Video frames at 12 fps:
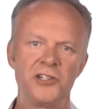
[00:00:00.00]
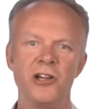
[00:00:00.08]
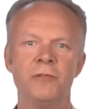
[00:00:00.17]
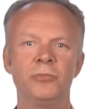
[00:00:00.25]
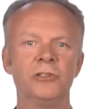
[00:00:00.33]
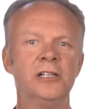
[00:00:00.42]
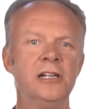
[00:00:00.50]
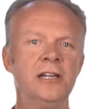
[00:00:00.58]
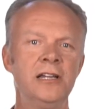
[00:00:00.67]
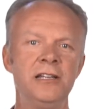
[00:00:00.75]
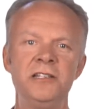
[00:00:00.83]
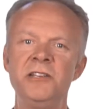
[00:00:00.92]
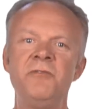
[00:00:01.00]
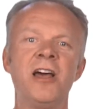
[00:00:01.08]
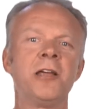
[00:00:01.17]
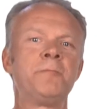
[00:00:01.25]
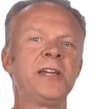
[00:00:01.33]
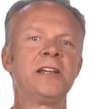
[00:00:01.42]
example,
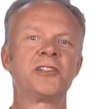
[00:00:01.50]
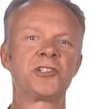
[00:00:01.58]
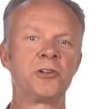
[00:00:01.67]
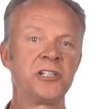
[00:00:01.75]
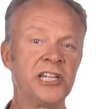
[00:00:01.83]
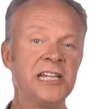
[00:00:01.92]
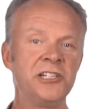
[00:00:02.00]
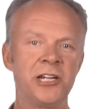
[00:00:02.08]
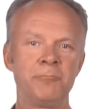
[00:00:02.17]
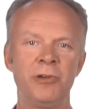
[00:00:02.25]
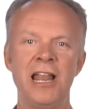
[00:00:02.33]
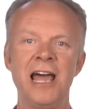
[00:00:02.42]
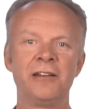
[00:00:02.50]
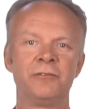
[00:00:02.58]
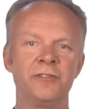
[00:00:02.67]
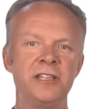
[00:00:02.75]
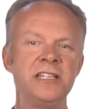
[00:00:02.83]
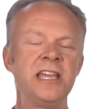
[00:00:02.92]
developing a strategic plan
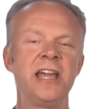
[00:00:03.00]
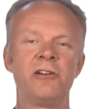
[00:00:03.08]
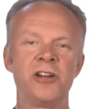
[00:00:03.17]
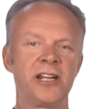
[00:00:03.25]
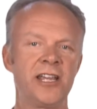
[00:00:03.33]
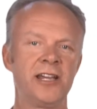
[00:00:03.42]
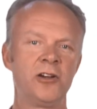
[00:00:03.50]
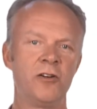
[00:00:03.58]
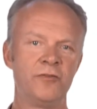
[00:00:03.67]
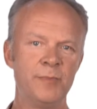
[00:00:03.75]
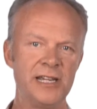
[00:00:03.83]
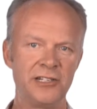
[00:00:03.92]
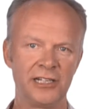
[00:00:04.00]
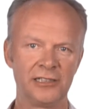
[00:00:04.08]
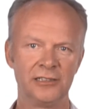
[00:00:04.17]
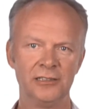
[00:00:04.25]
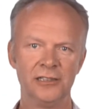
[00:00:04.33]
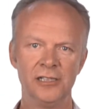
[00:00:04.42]
for the year in a kickoff meeting
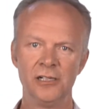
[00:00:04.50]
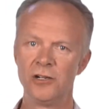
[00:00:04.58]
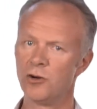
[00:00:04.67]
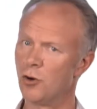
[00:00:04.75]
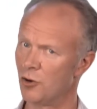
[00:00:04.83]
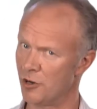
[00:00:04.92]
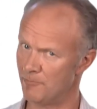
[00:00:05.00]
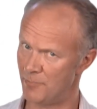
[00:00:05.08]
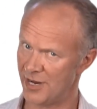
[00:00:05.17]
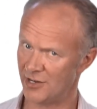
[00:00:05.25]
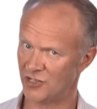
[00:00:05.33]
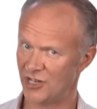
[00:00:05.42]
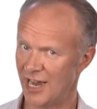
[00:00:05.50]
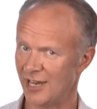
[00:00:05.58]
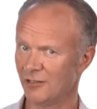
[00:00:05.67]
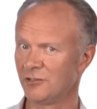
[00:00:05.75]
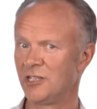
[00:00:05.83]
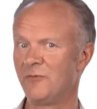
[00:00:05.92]
or on a bigger
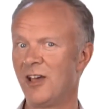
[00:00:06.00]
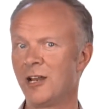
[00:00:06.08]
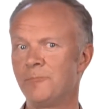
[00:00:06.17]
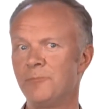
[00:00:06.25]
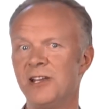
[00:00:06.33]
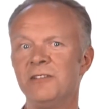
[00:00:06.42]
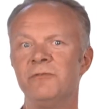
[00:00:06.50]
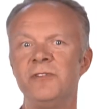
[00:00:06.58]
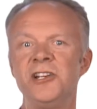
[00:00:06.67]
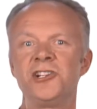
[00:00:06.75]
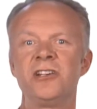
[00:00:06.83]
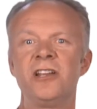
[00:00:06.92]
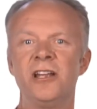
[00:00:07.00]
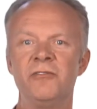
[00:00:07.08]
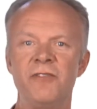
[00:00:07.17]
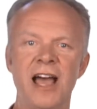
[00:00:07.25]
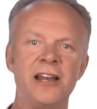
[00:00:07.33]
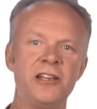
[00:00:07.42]
scale, developing vision and
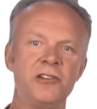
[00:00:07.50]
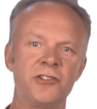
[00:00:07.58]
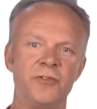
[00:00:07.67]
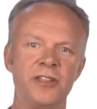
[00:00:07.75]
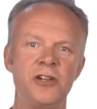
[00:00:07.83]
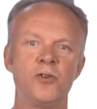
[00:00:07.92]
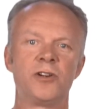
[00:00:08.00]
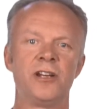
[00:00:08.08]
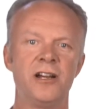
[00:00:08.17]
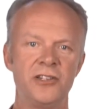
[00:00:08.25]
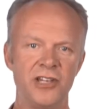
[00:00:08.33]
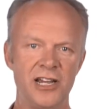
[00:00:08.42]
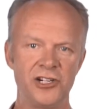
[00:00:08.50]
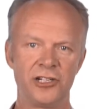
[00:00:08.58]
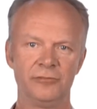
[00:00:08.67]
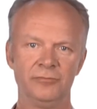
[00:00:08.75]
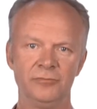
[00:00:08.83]
values for the organisation.